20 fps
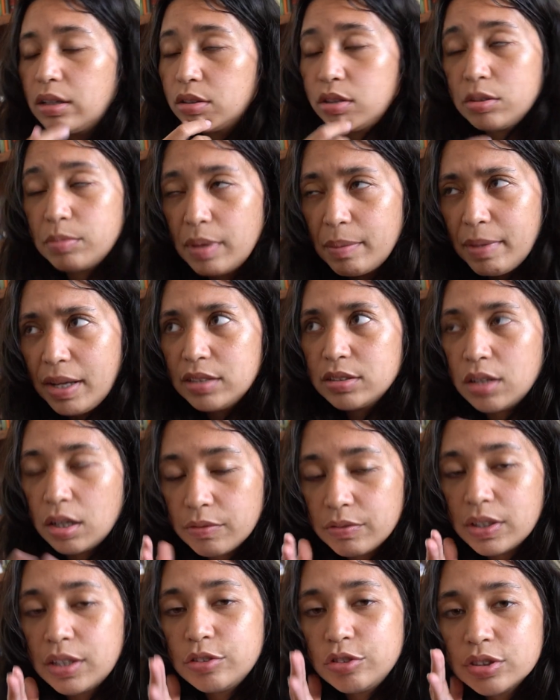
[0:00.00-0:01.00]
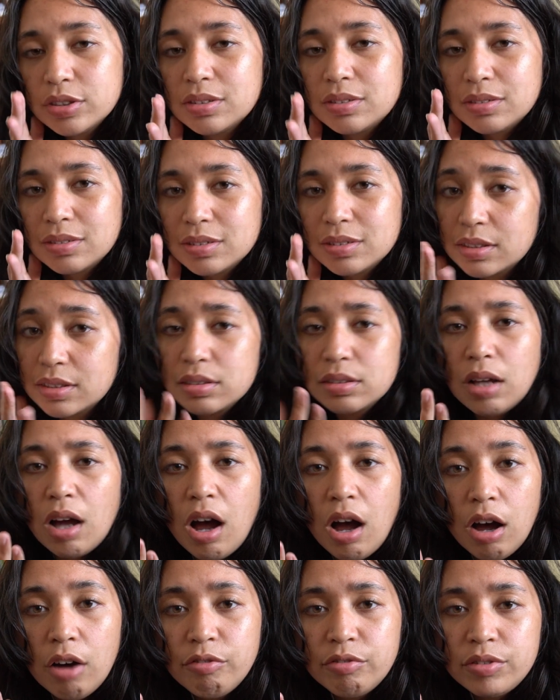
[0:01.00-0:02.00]
I took my mask off and I just
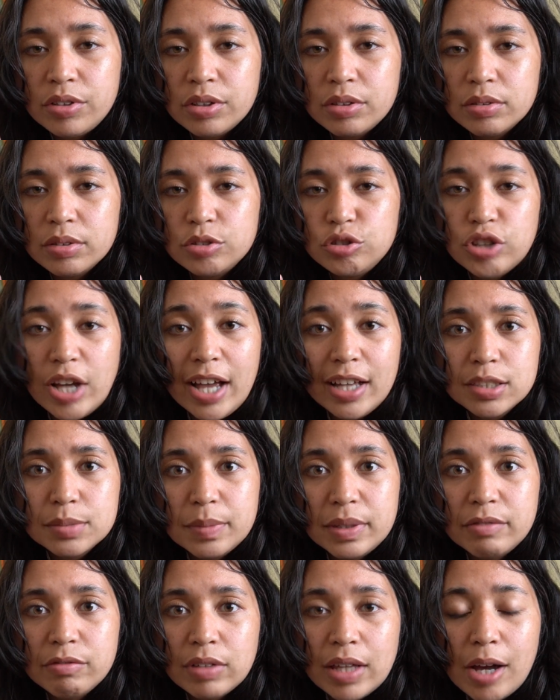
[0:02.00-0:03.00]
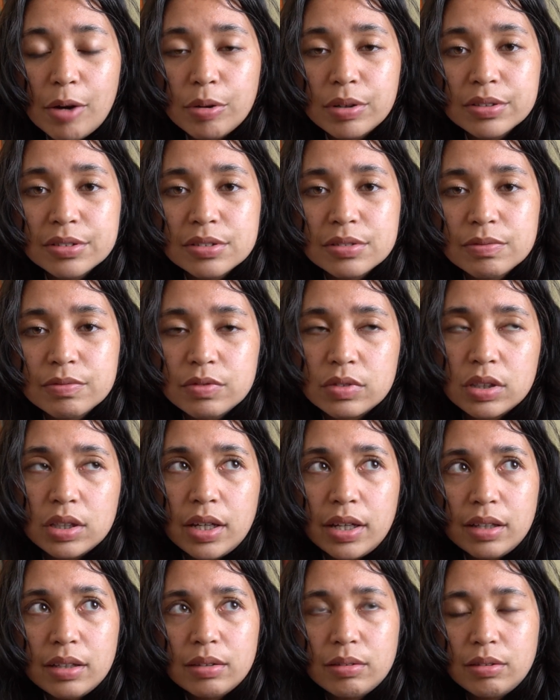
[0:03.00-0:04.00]
huffed jasmine flowers for
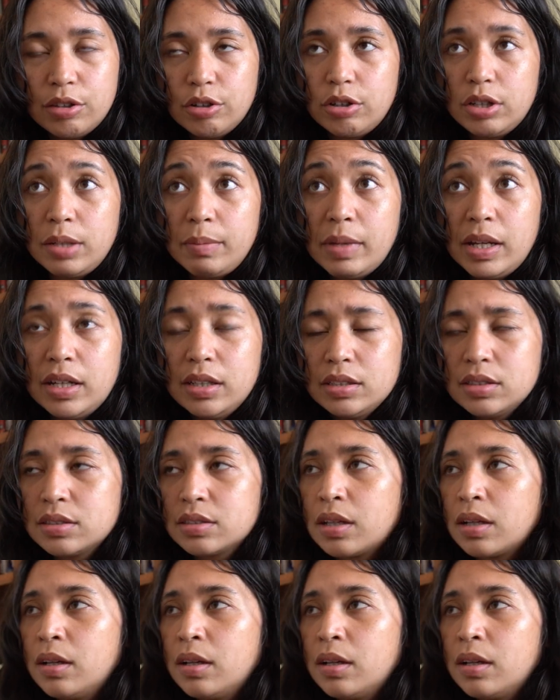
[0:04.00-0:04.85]
like 30 minutes,